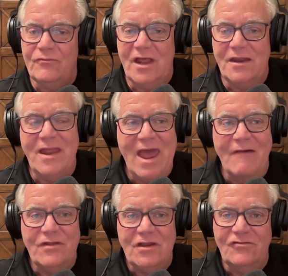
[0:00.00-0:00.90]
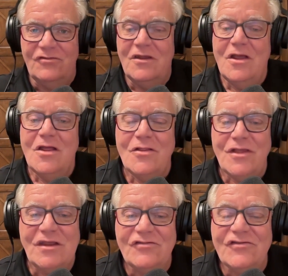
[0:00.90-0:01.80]
that have these
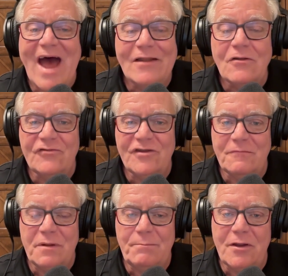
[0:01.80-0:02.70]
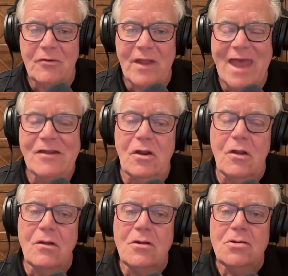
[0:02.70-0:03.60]
silos that have been built, and
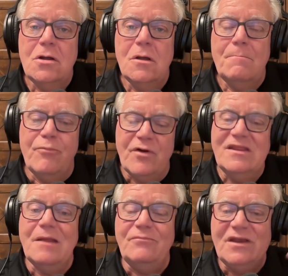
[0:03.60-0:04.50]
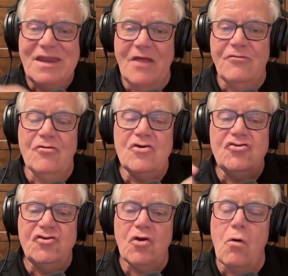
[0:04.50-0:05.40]
bring them together and
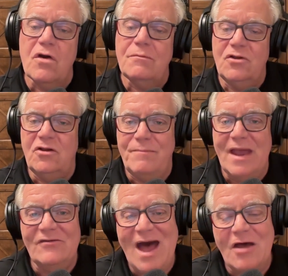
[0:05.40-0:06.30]
show community banks how to